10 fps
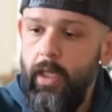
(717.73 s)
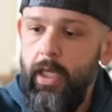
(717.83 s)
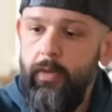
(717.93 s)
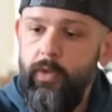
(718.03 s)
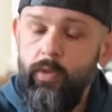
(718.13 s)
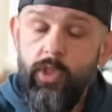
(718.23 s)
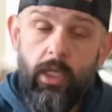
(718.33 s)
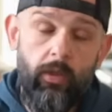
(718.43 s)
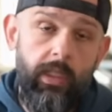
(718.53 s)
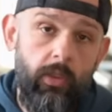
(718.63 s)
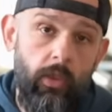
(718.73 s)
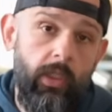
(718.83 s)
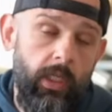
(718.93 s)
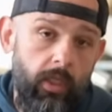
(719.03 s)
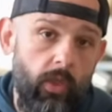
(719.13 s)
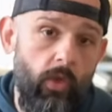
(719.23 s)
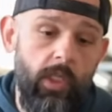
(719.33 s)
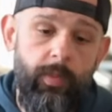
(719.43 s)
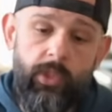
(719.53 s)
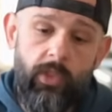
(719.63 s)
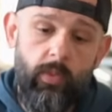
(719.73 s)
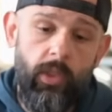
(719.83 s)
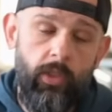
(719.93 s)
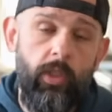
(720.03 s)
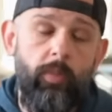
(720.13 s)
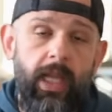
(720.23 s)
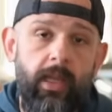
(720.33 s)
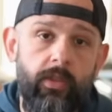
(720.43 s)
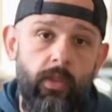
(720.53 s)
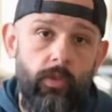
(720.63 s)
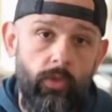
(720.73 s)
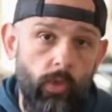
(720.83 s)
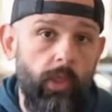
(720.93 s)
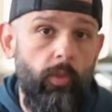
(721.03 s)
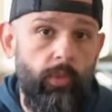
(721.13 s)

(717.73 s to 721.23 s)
and if you generally cook indoors but just want a good Blackstone Griddle